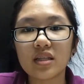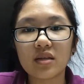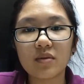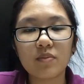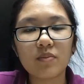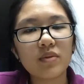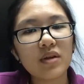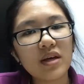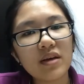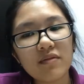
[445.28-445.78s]
The
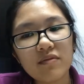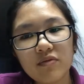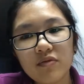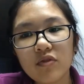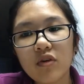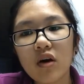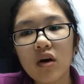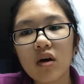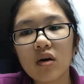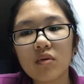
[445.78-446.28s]

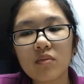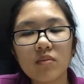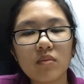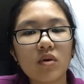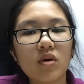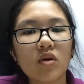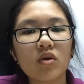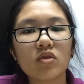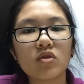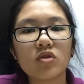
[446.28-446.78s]
platform
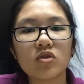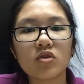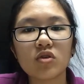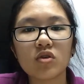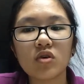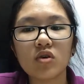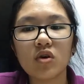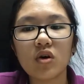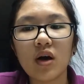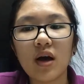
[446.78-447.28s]
also
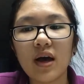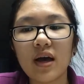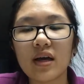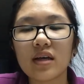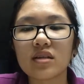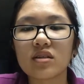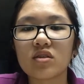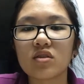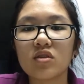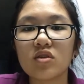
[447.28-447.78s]

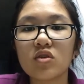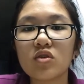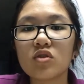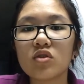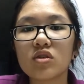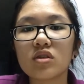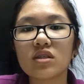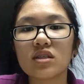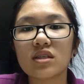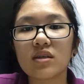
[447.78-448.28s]
has
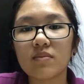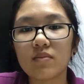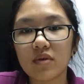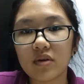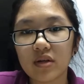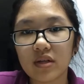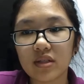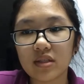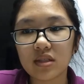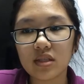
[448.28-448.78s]
loose
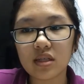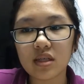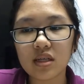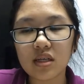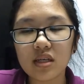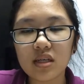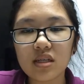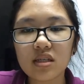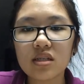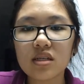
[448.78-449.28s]

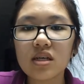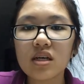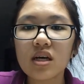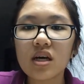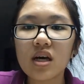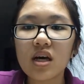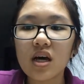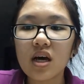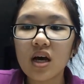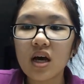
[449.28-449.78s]
similarity
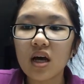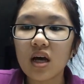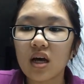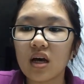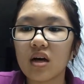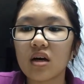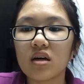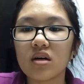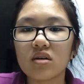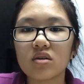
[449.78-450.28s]

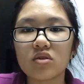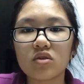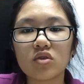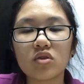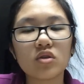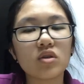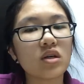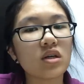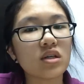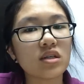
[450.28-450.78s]
to
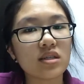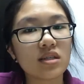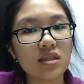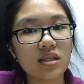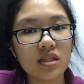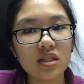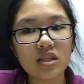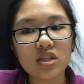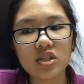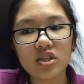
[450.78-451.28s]
a
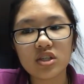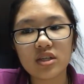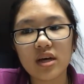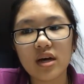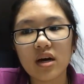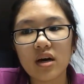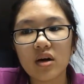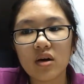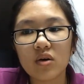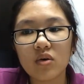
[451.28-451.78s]

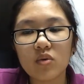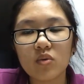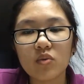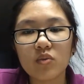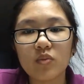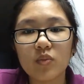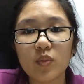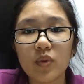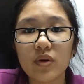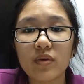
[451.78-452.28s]
seashell
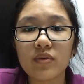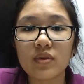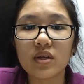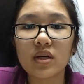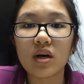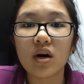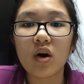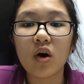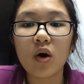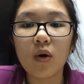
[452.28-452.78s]
with
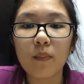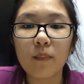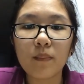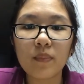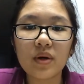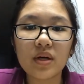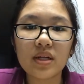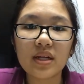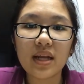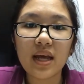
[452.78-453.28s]
the
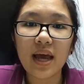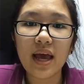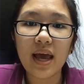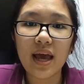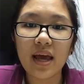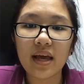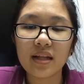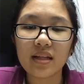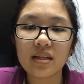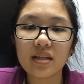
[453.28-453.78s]
open
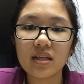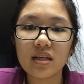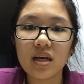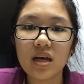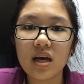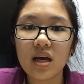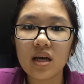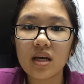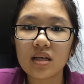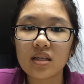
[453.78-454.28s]
end
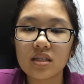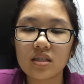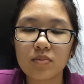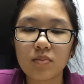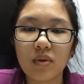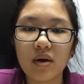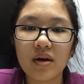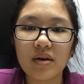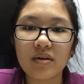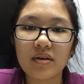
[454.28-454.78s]

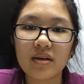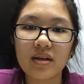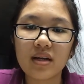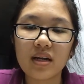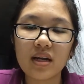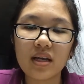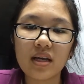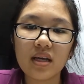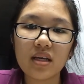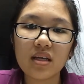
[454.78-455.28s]

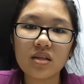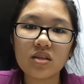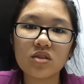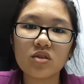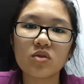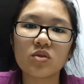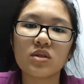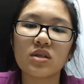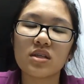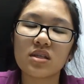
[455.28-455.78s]
spiraling
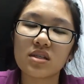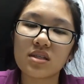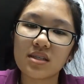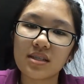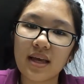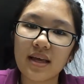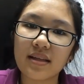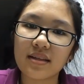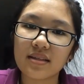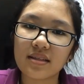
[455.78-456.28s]
to the
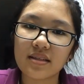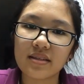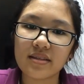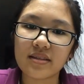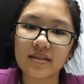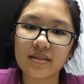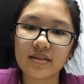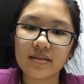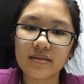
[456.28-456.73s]
center.